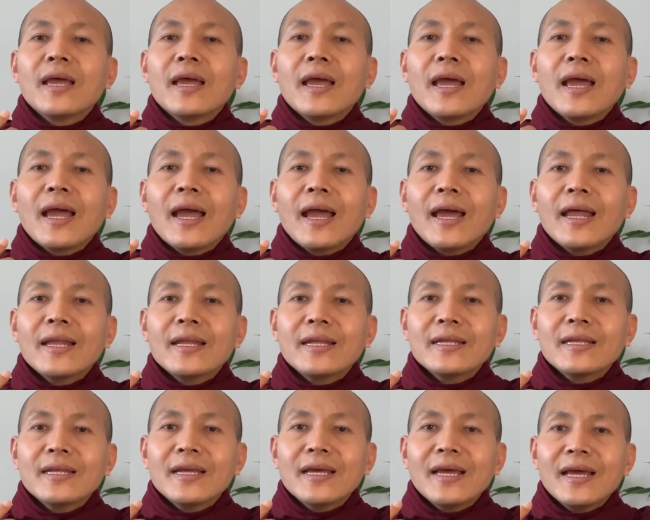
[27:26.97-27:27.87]
and
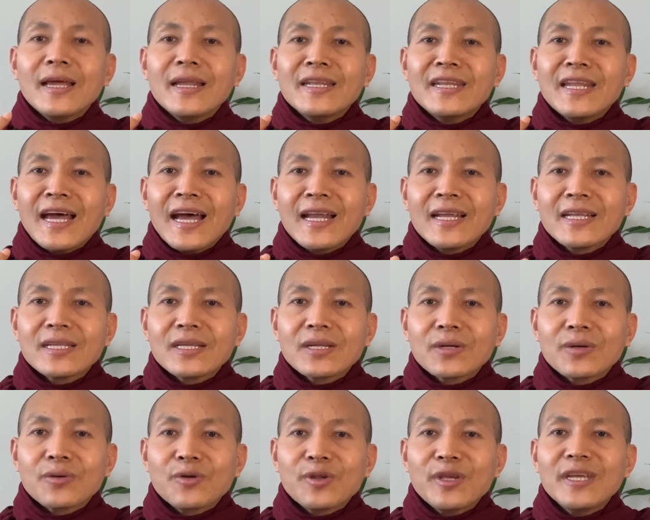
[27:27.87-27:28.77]

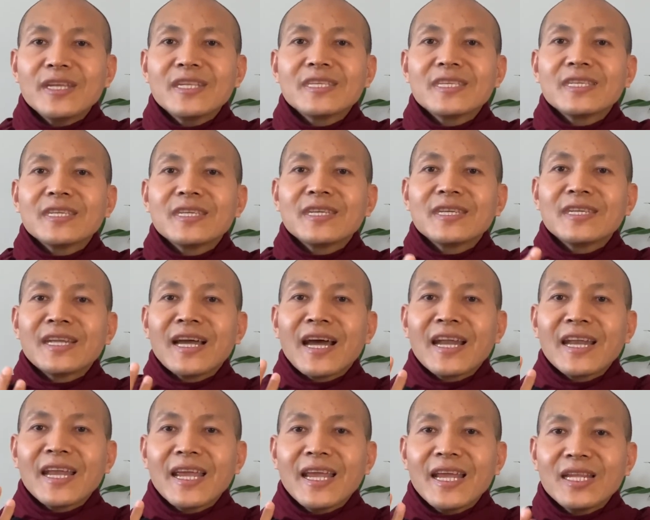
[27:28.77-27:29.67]
non-greed,
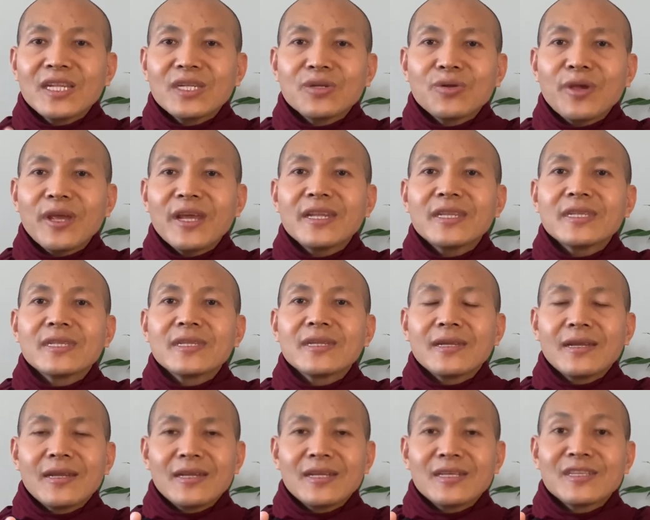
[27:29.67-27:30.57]
non-hatred,
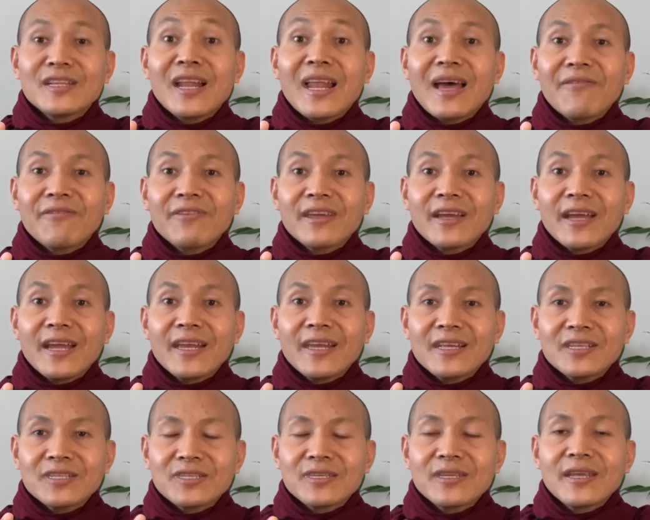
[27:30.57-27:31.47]
this is loving
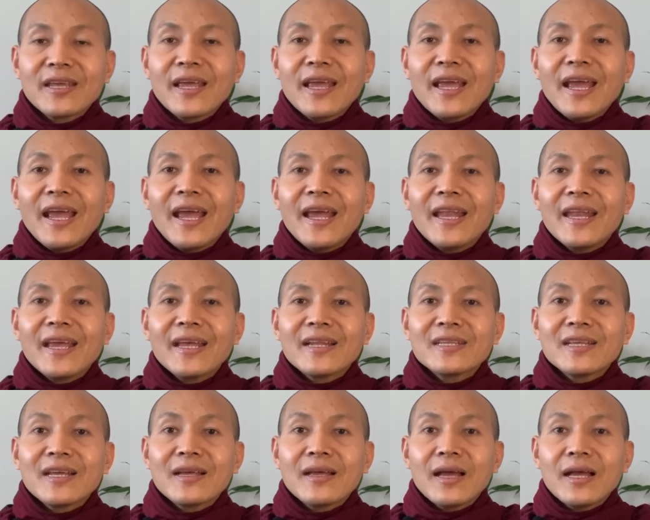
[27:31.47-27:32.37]
kindness, and then
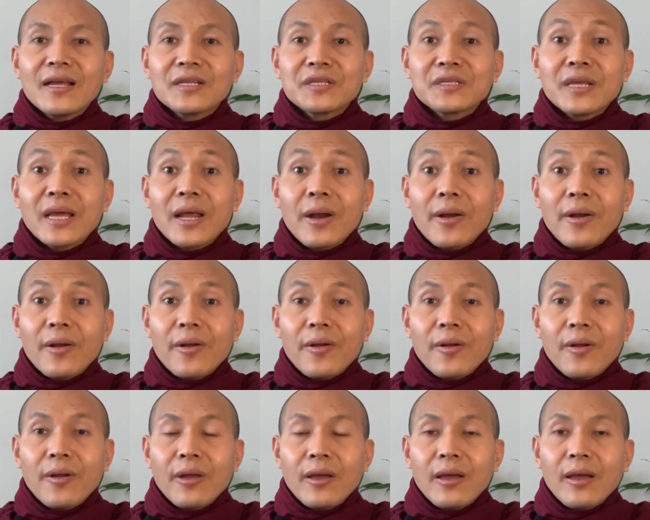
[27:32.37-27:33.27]

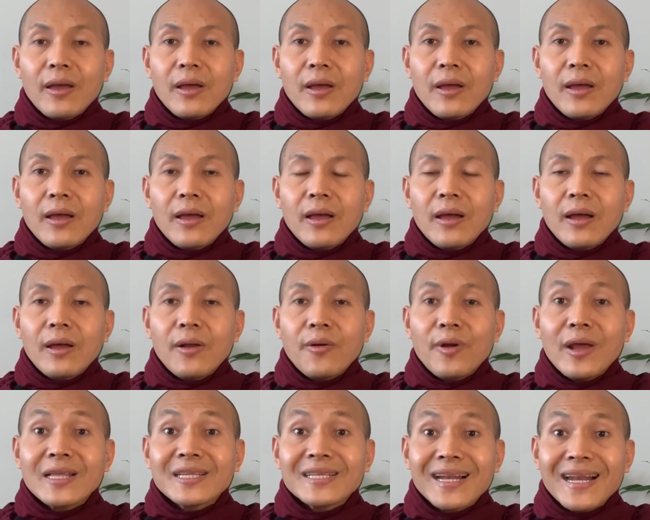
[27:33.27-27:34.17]
the
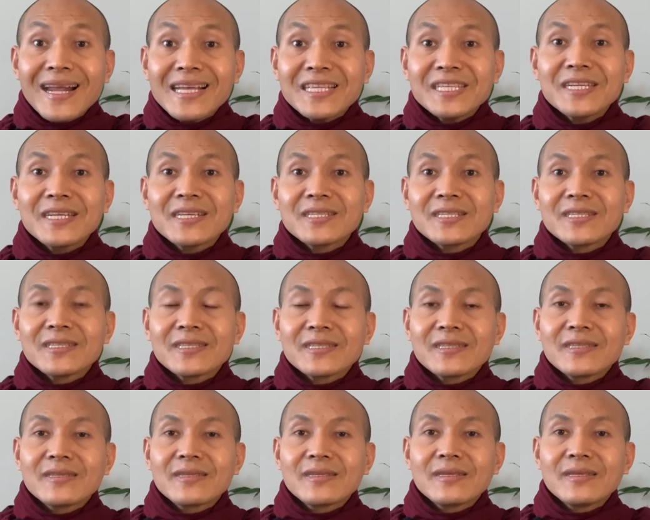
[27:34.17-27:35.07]
restlessness
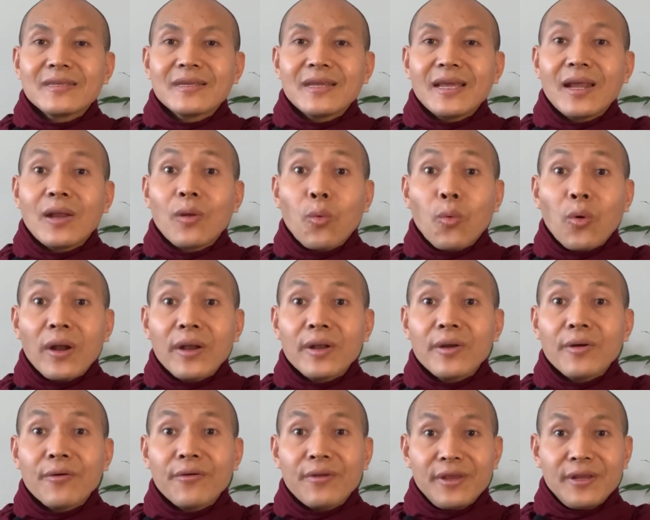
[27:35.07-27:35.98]
and
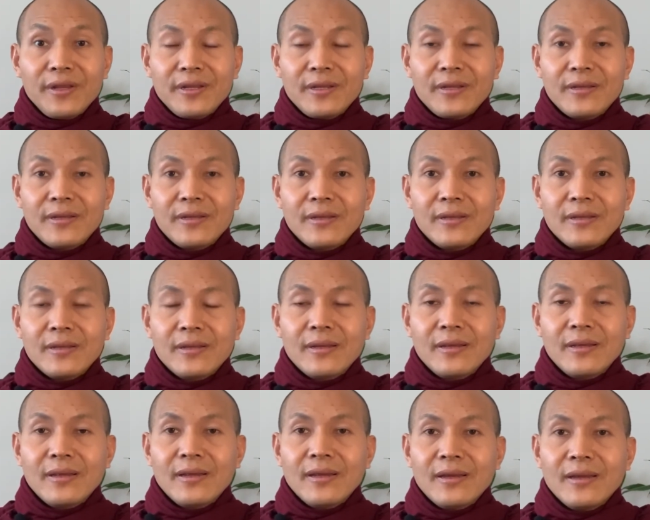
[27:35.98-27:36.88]
wandering,
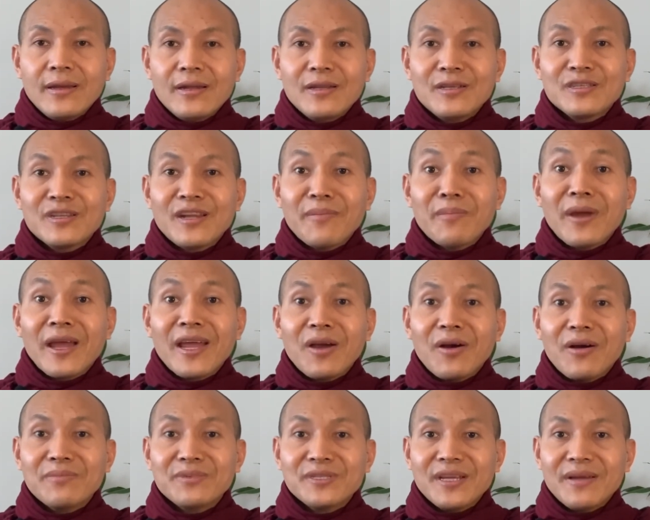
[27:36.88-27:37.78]
this is the mind
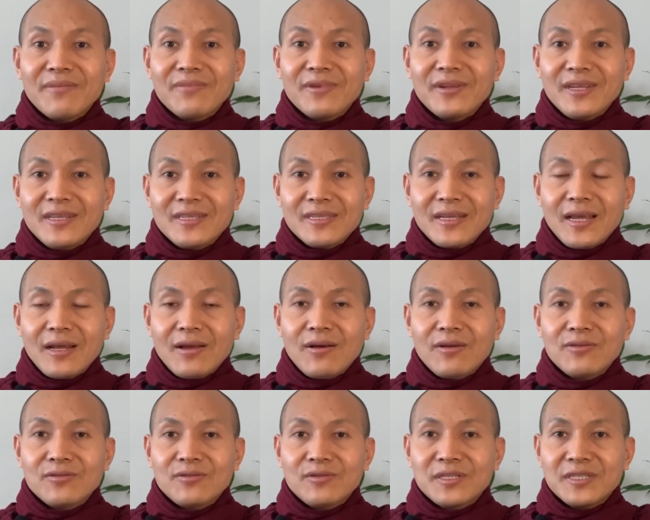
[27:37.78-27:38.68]
object, inside of
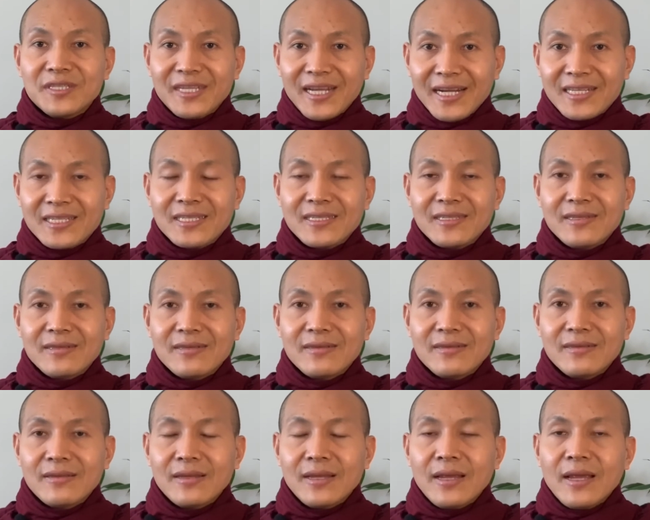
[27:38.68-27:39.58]
the six.
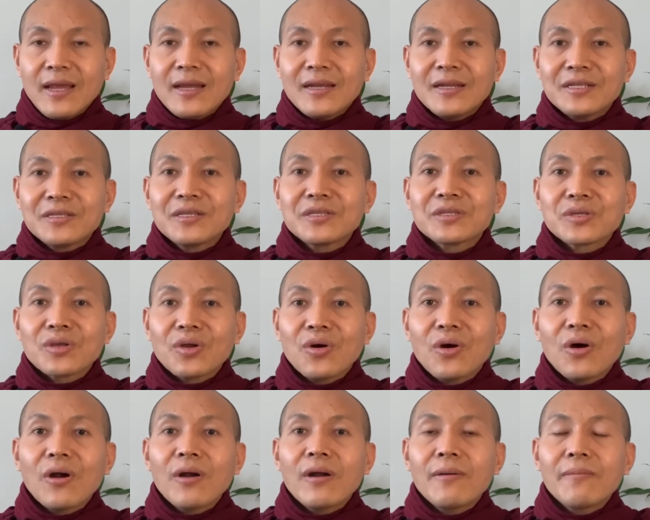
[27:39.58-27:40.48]
This is
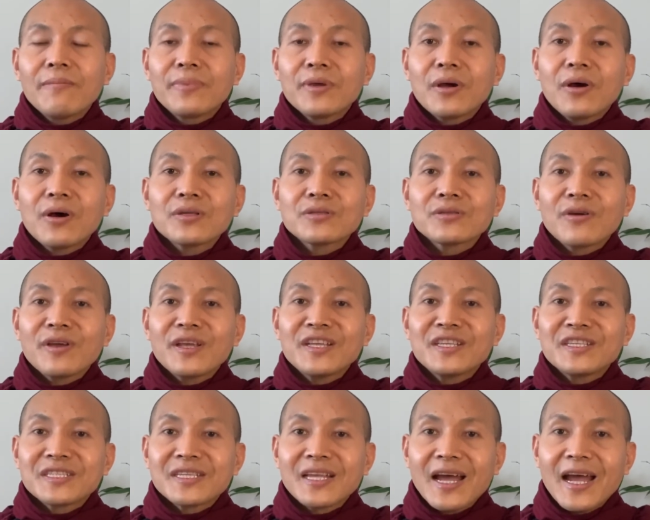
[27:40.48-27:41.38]
called because of
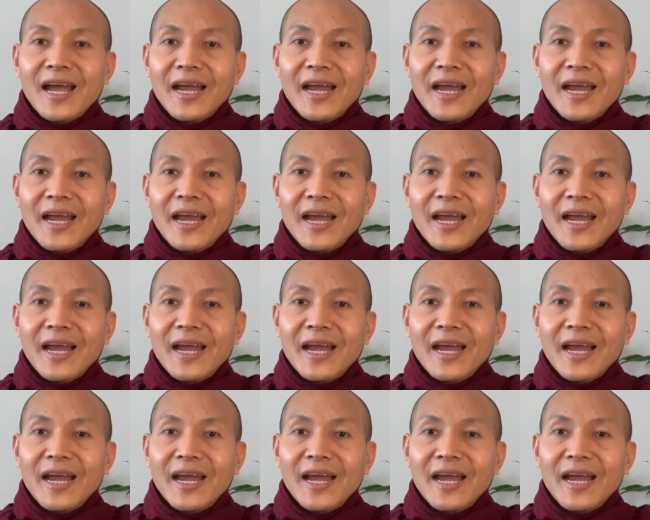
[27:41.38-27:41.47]
inside.